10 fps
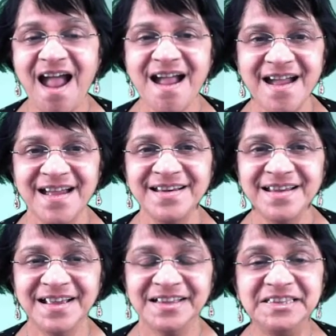
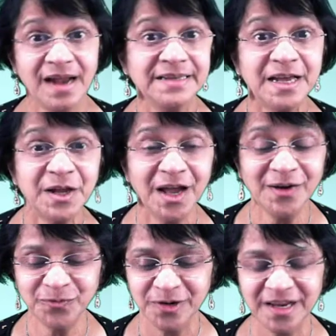and they're
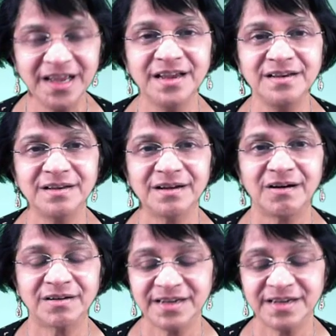helpful in